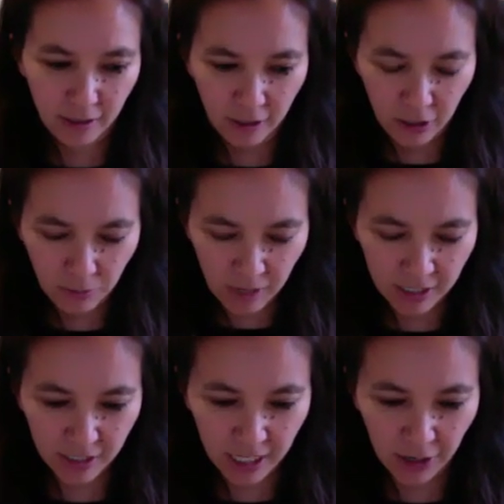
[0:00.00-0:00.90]
You
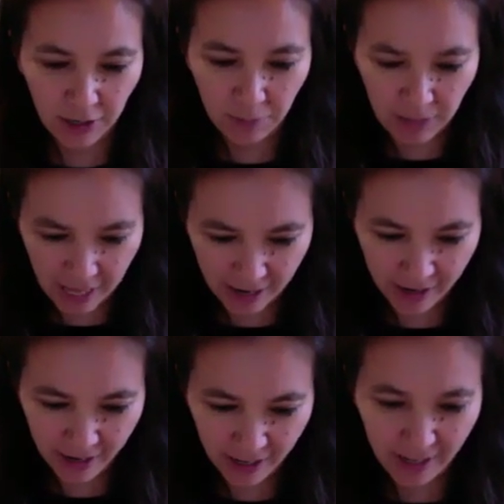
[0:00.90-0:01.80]
must carry a
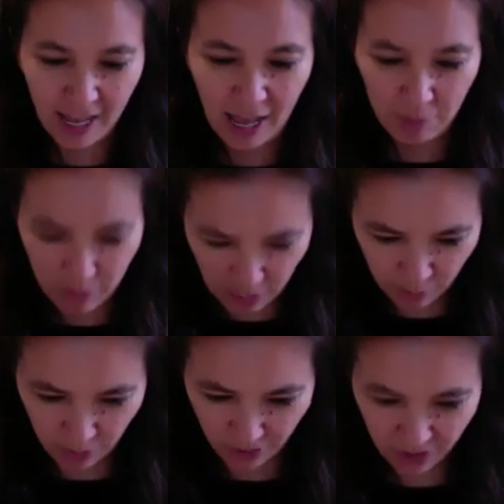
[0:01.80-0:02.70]
pen and
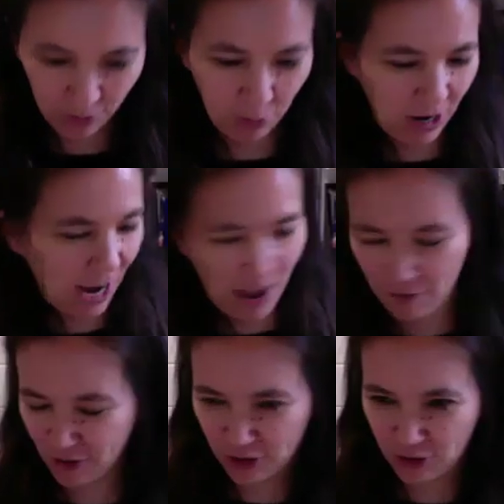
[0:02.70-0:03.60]
paper
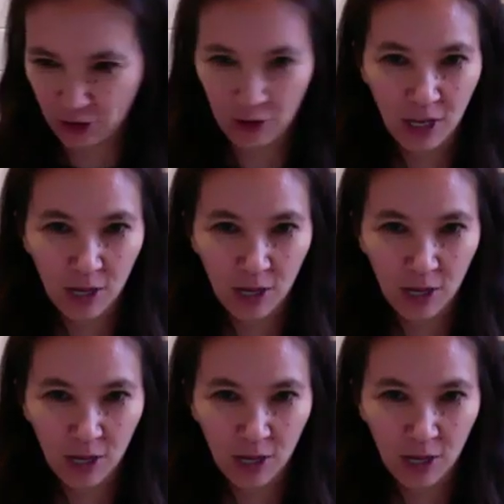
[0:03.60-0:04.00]
wherever you go.